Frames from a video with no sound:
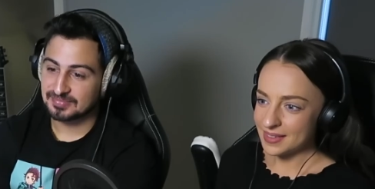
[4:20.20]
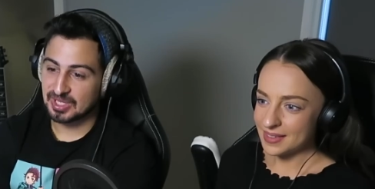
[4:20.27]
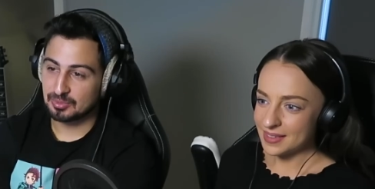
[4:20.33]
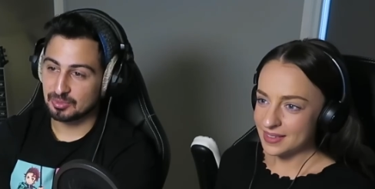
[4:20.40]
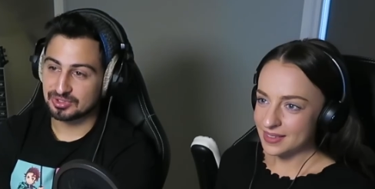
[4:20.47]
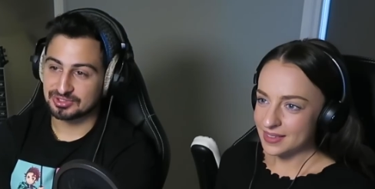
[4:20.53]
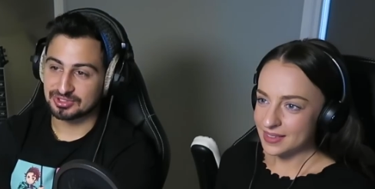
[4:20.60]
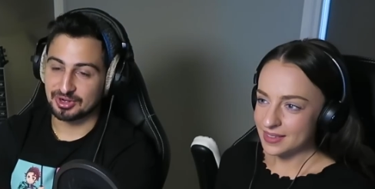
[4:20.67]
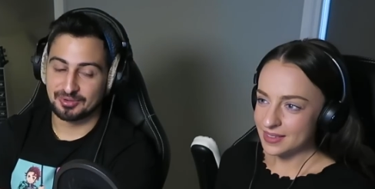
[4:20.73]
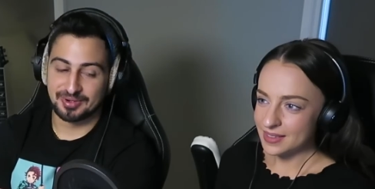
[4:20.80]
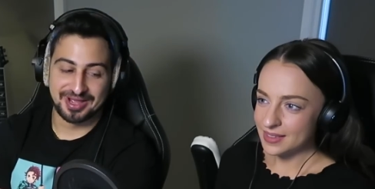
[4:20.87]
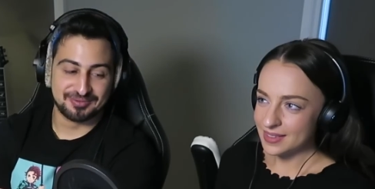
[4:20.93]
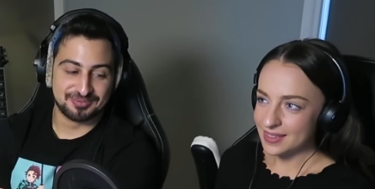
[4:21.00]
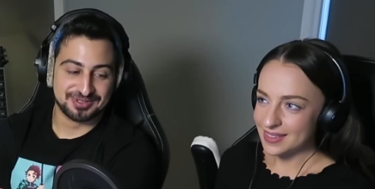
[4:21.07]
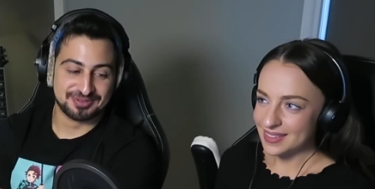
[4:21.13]
Speaker 1: He wanted to go
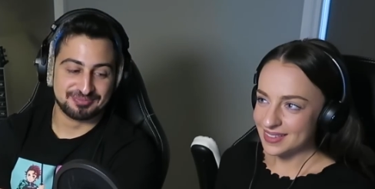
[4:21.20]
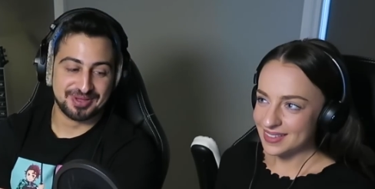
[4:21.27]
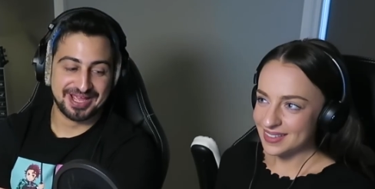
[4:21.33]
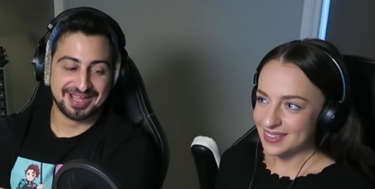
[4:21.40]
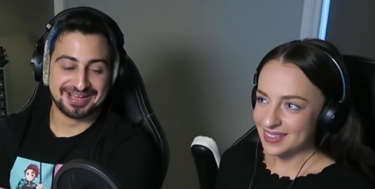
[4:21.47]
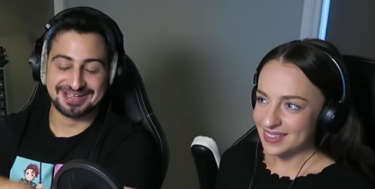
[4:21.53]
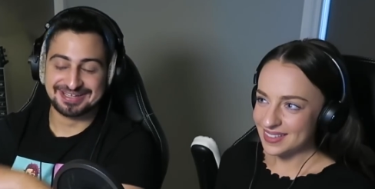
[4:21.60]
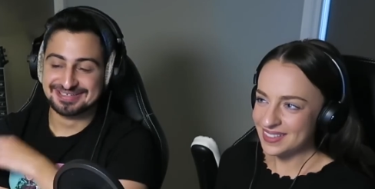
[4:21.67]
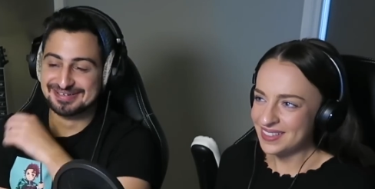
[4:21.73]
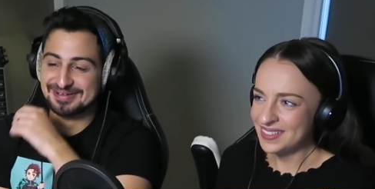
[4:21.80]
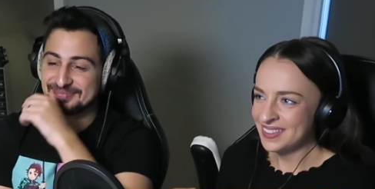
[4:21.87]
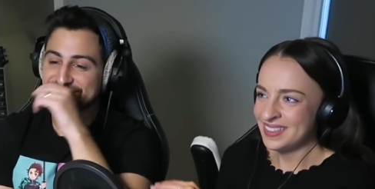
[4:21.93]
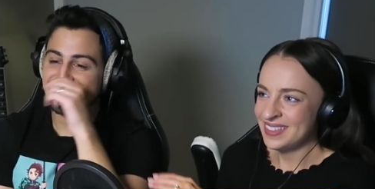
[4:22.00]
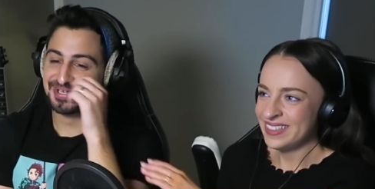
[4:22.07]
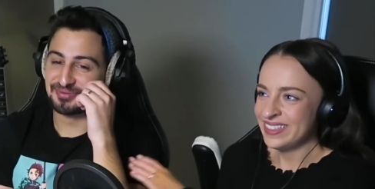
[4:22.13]
out with a bang.
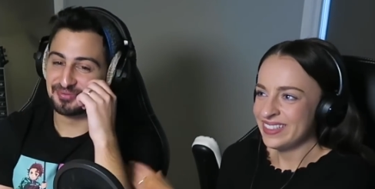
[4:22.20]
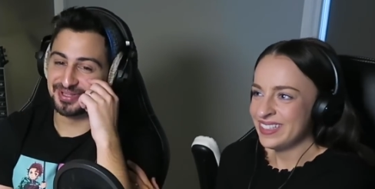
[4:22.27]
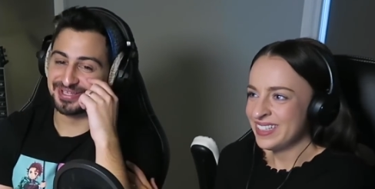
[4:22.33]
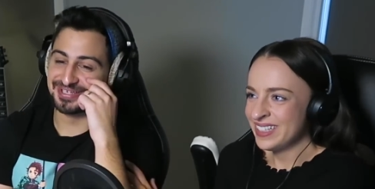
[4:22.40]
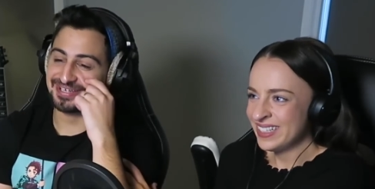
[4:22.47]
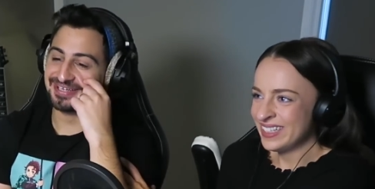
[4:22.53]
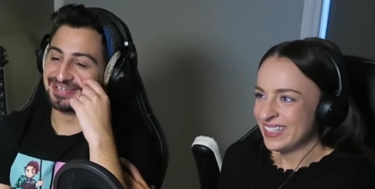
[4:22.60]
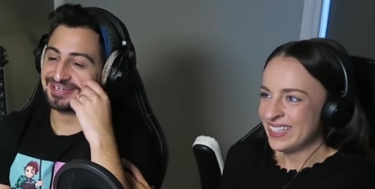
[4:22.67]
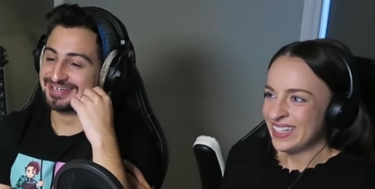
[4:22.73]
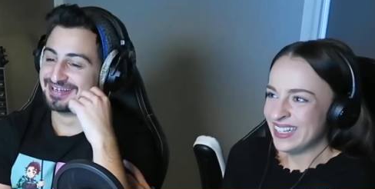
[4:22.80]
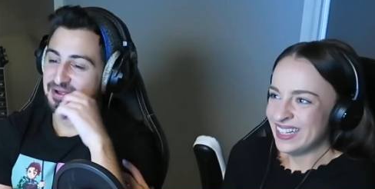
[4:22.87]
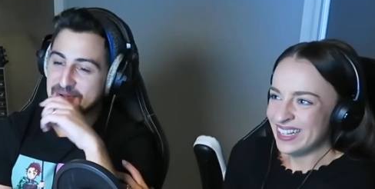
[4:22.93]
He really did.